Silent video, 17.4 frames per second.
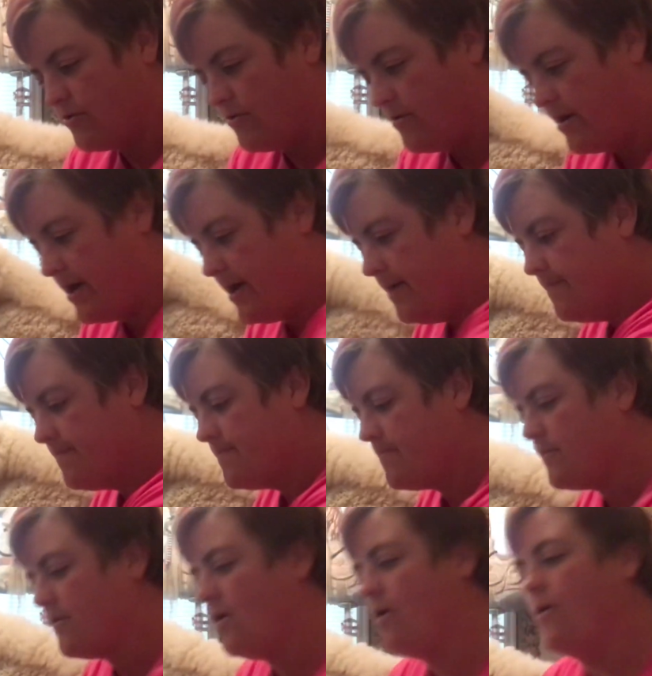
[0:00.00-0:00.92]
toy.
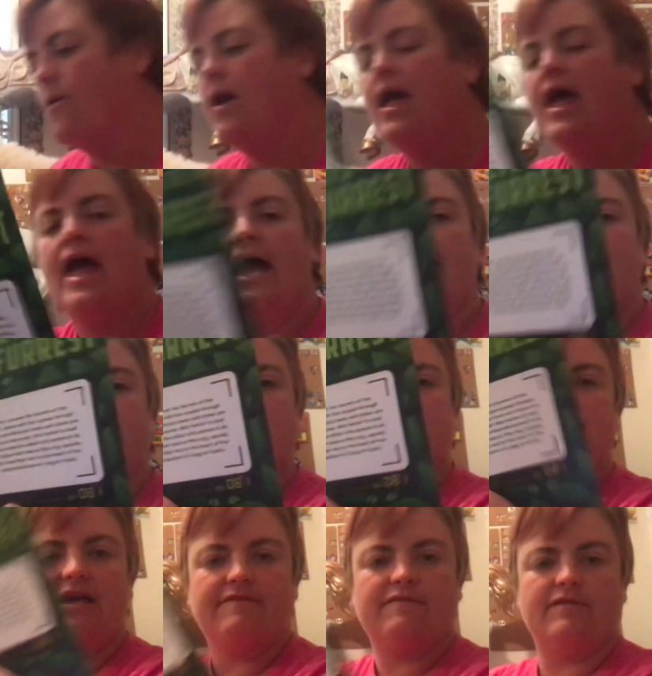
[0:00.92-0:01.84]
Oh, and it
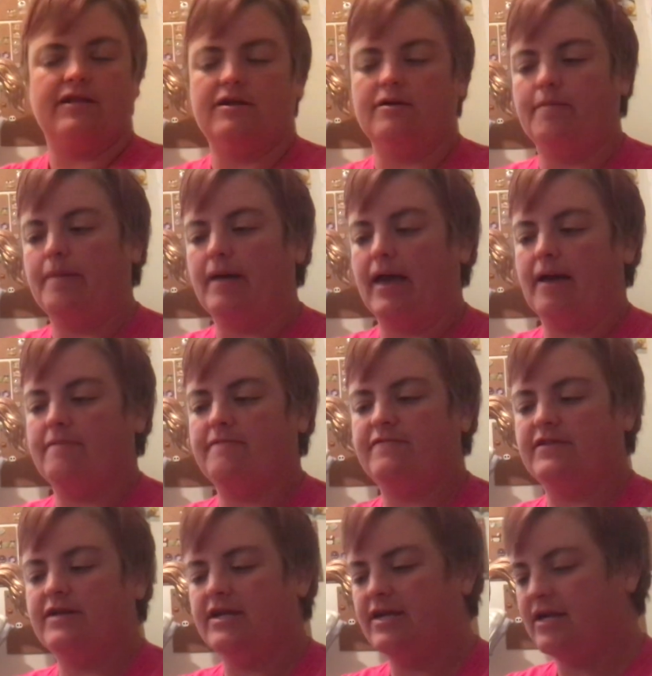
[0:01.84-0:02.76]
does have a little
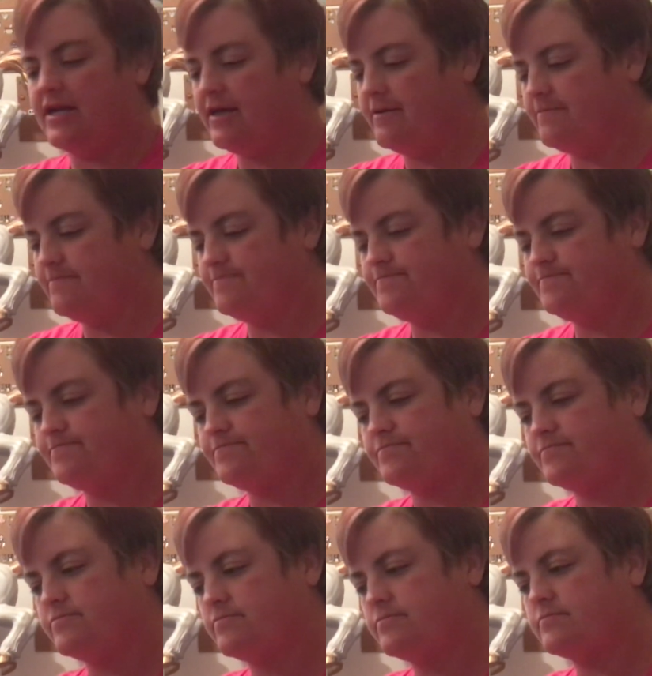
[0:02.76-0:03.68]
pamphlet in it.
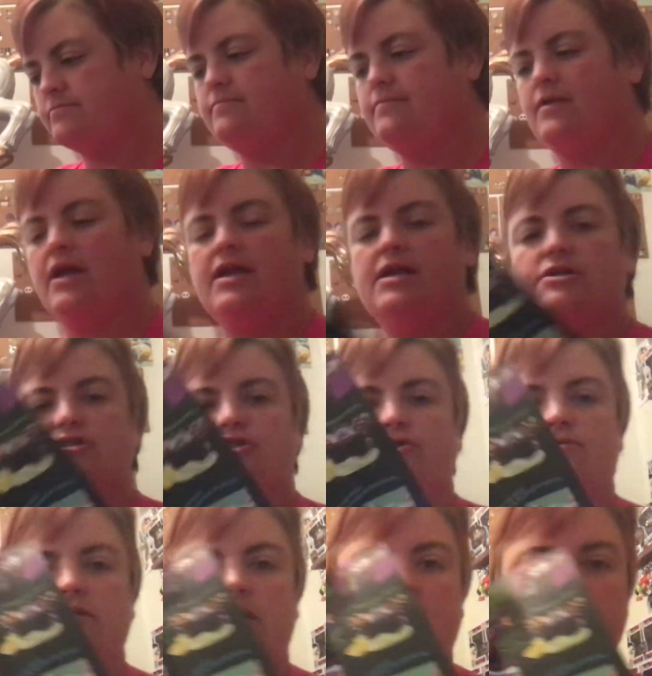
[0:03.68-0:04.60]
And it
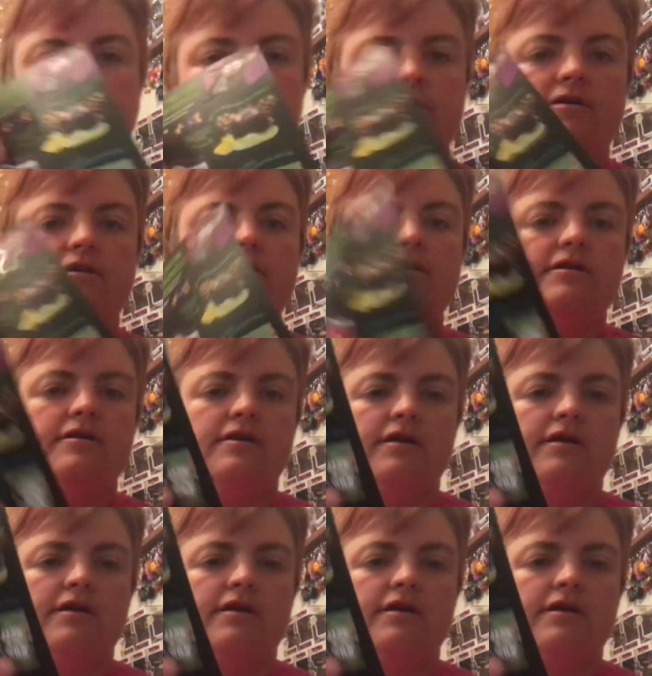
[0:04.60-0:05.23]
shows other